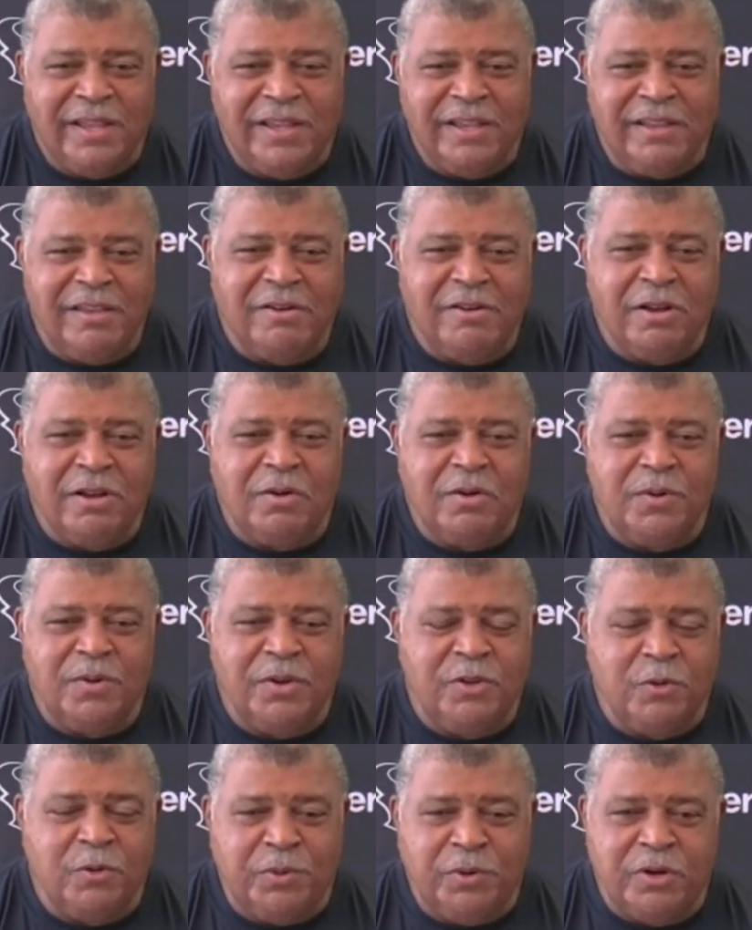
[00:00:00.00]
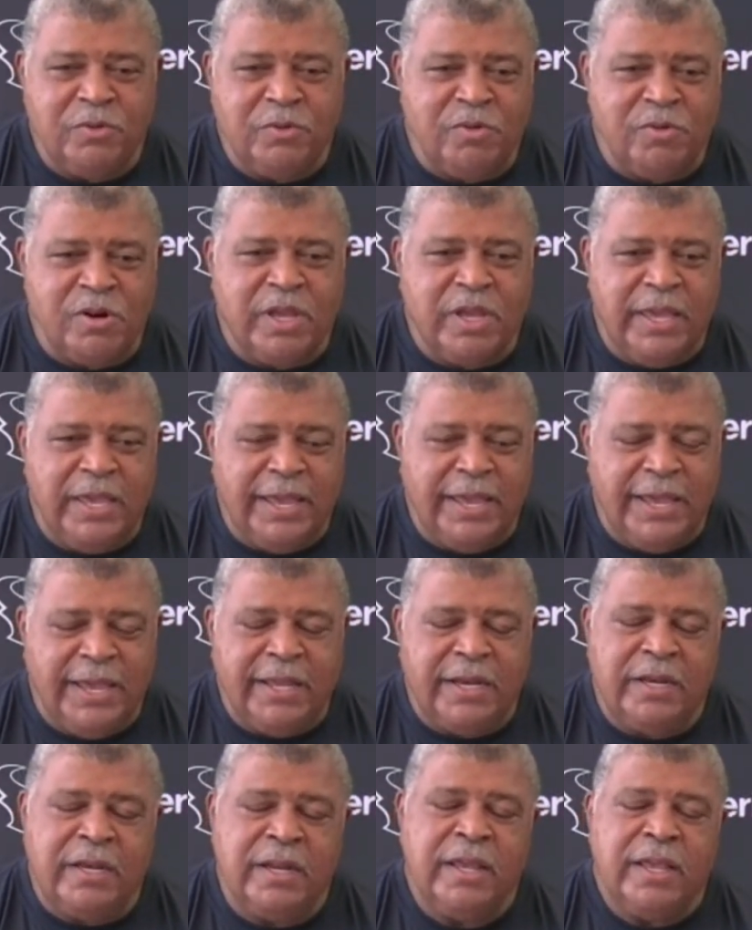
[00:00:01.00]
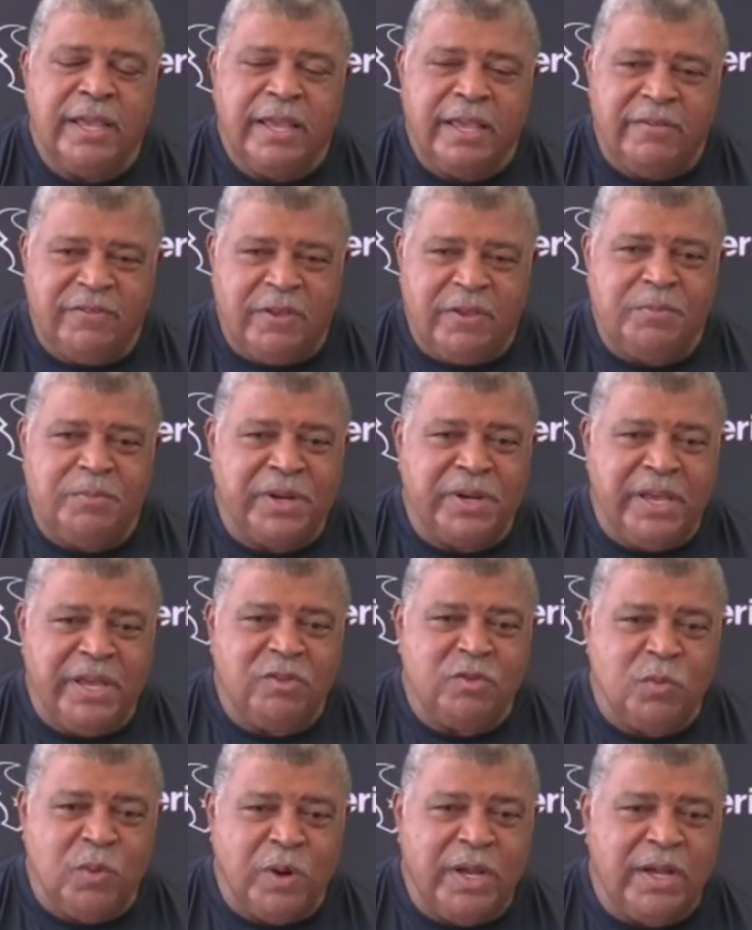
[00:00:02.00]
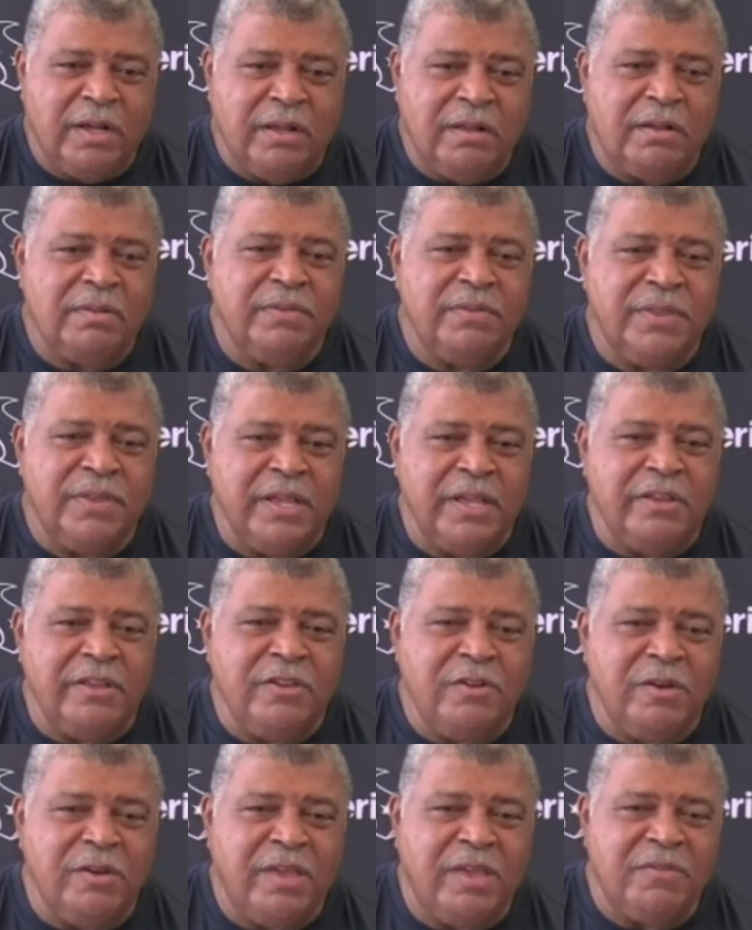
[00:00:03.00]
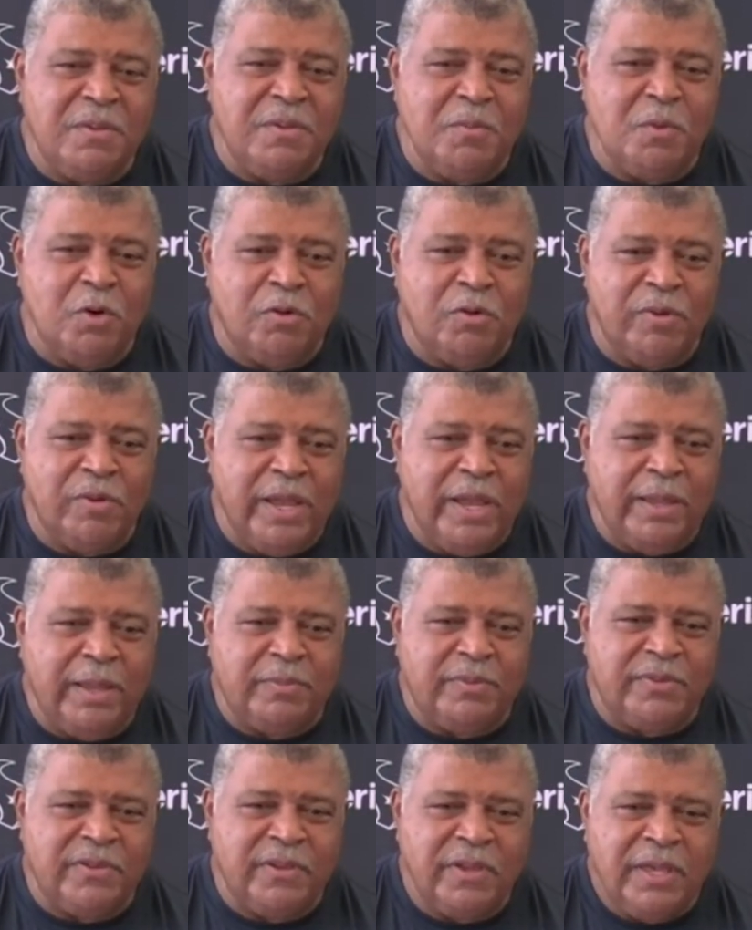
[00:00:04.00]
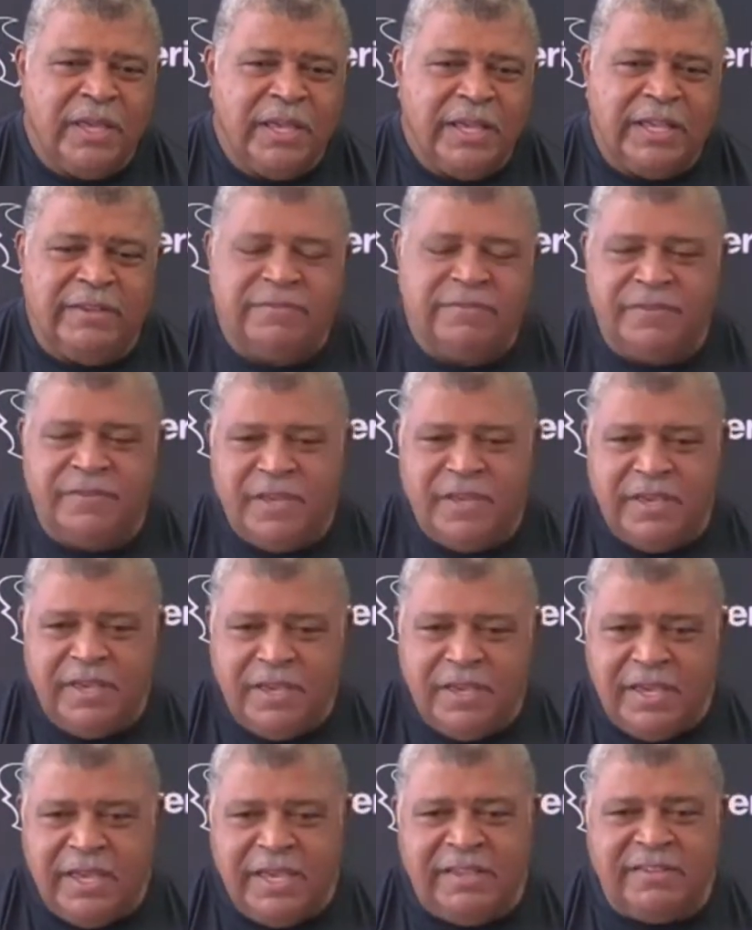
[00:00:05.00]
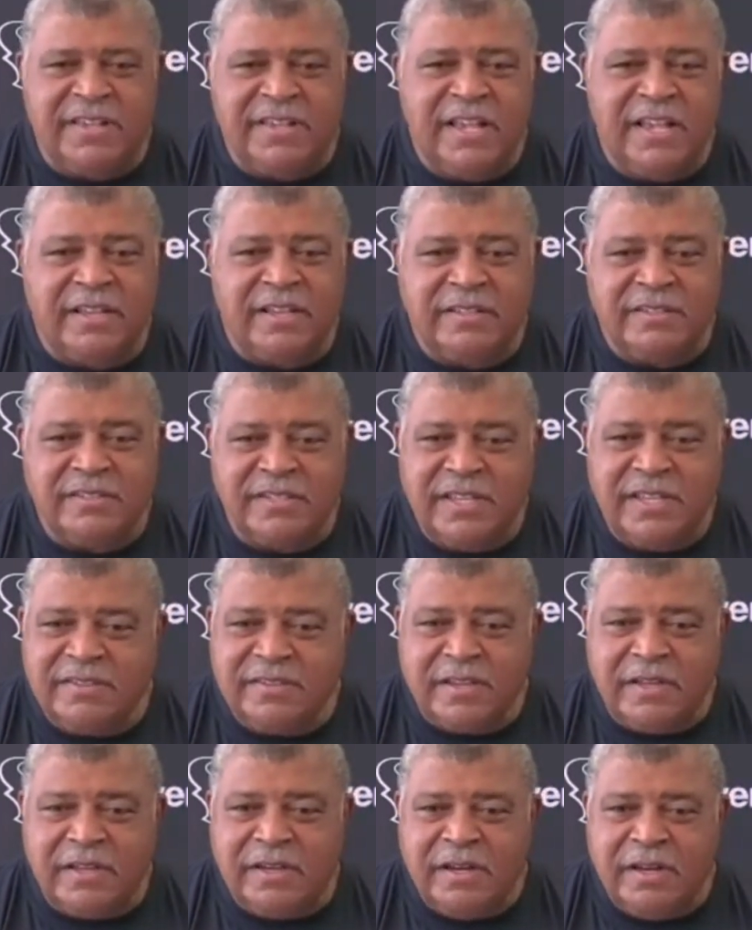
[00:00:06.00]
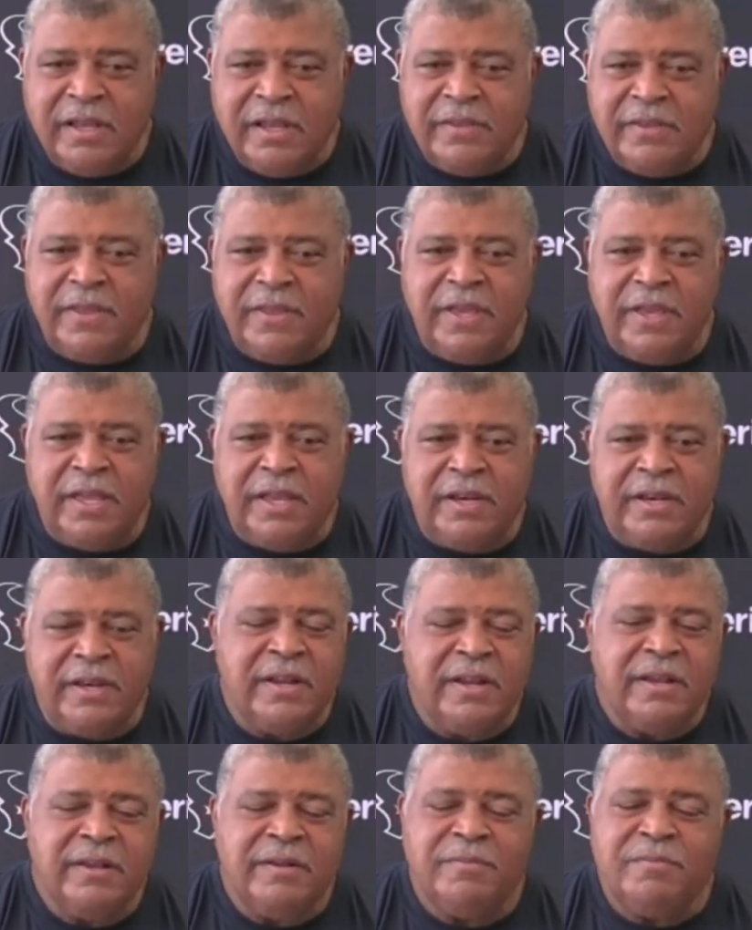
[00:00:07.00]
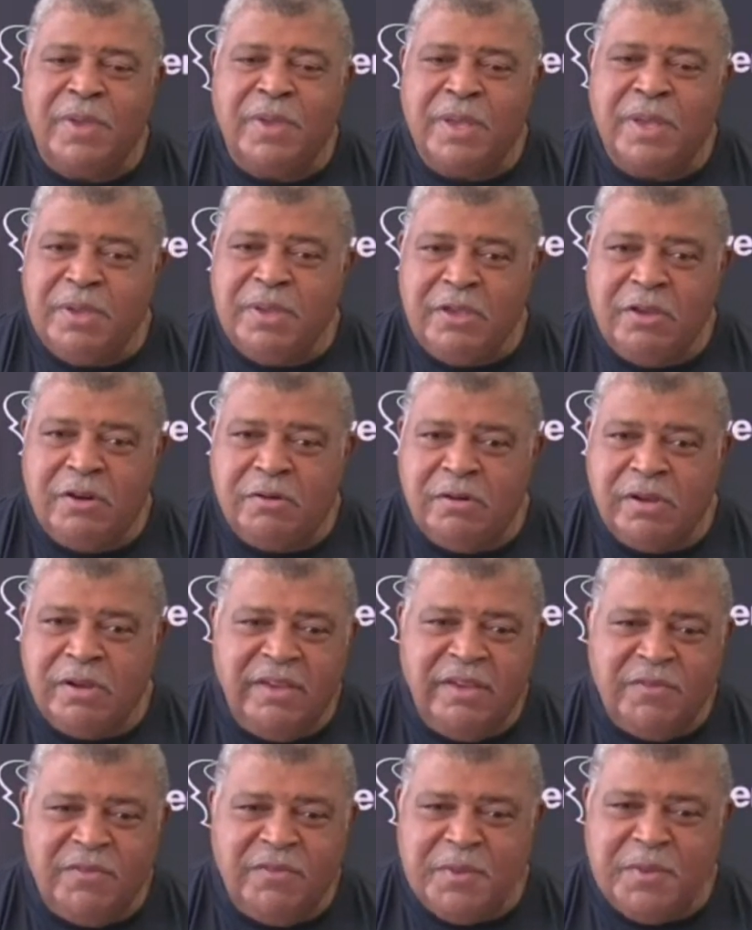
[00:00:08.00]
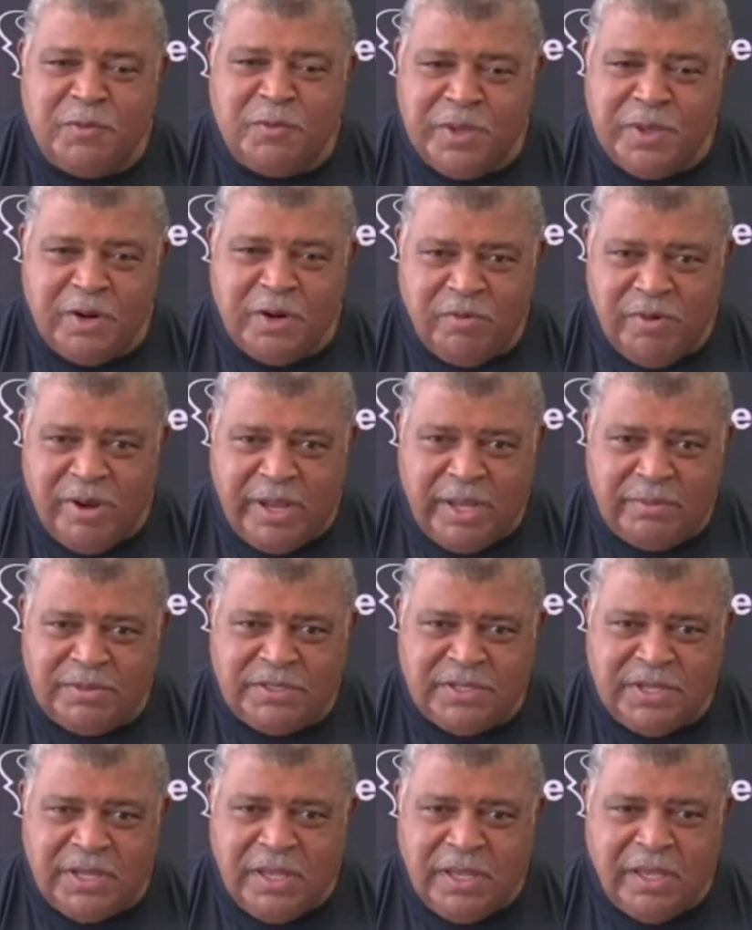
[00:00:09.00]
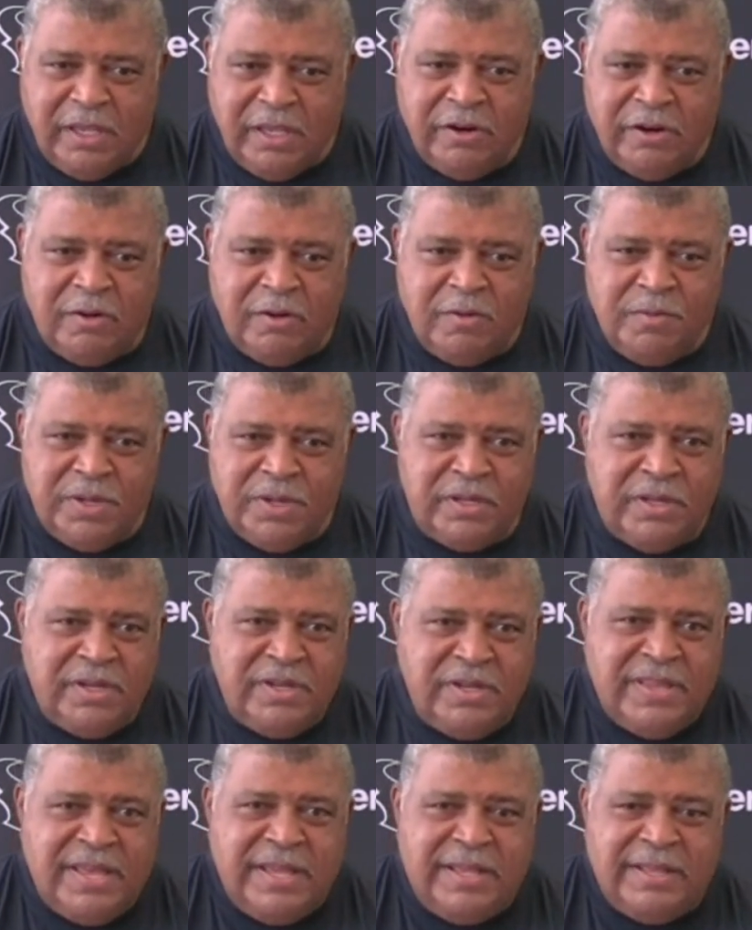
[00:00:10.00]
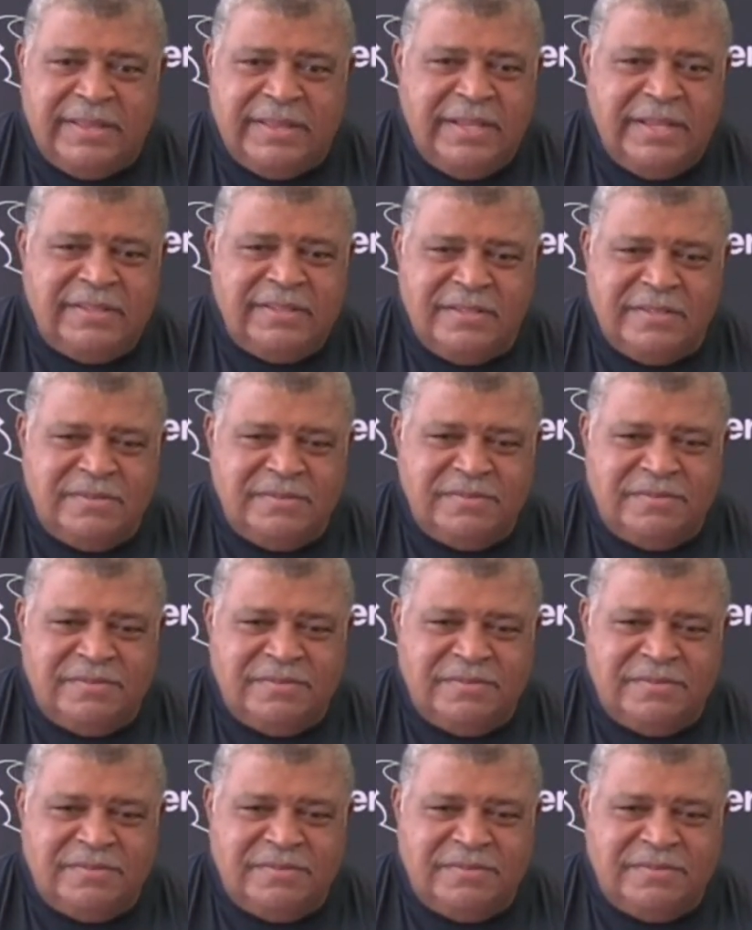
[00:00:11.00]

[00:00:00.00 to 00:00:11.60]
You know, when you put a rookie in, if he plays well, then you give him more reps. If he is inconsistent, then maybe you don't give him as many reps. You know, but that that's